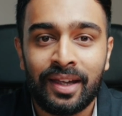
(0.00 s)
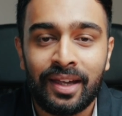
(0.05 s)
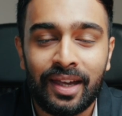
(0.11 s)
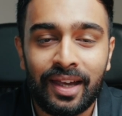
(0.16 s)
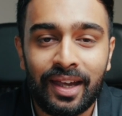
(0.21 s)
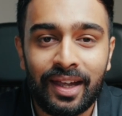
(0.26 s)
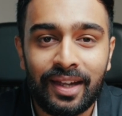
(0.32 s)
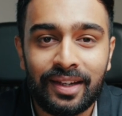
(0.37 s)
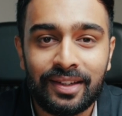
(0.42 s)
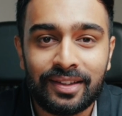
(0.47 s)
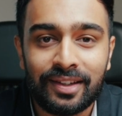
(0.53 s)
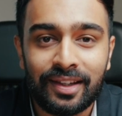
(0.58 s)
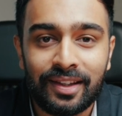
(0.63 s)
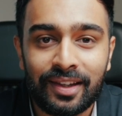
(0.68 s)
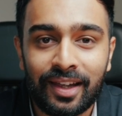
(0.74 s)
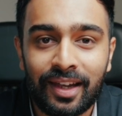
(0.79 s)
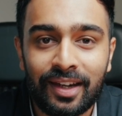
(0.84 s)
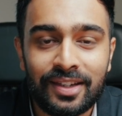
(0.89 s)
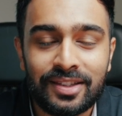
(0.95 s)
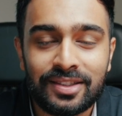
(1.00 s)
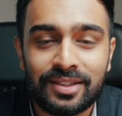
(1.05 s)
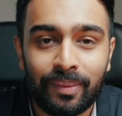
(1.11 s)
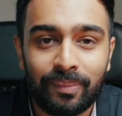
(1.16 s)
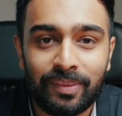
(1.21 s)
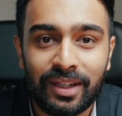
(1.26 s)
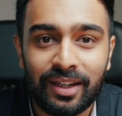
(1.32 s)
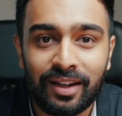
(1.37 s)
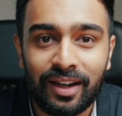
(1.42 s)
And that is
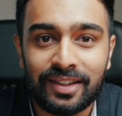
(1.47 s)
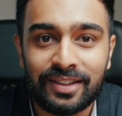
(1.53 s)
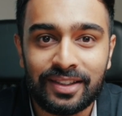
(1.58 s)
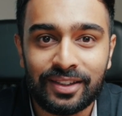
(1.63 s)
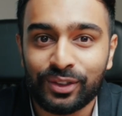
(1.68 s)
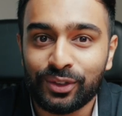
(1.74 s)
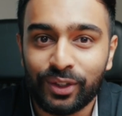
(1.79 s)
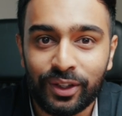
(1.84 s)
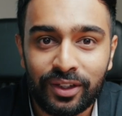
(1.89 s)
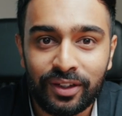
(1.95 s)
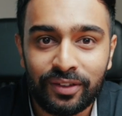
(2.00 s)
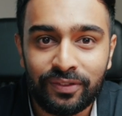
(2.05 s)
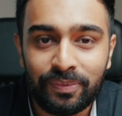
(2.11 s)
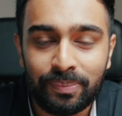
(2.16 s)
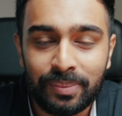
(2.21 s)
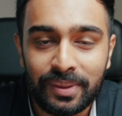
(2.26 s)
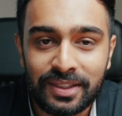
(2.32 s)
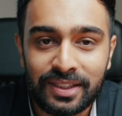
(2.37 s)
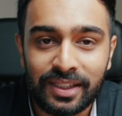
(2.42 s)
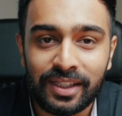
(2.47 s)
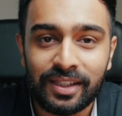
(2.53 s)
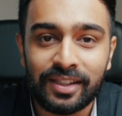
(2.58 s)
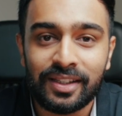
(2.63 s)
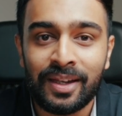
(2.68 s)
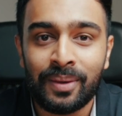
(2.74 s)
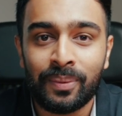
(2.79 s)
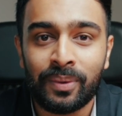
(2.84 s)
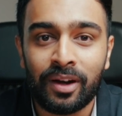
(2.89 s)
something I did a lot of,
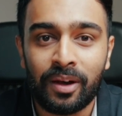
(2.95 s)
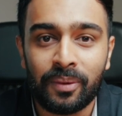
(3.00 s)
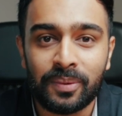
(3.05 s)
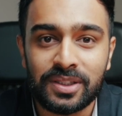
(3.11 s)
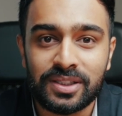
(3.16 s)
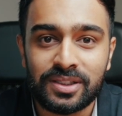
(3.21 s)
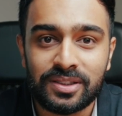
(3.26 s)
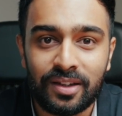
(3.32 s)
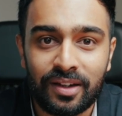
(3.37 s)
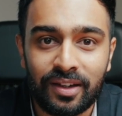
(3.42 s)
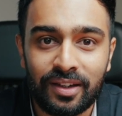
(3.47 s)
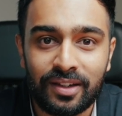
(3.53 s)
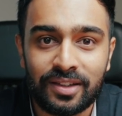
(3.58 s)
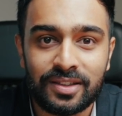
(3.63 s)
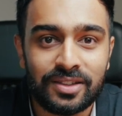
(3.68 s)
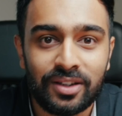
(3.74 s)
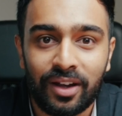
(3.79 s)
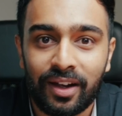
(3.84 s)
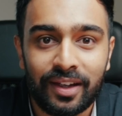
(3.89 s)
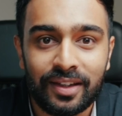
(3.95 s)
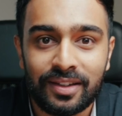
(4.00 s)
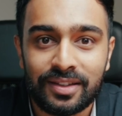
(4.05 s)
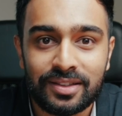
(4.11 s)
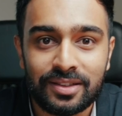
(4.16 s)
particularly when I was studying science.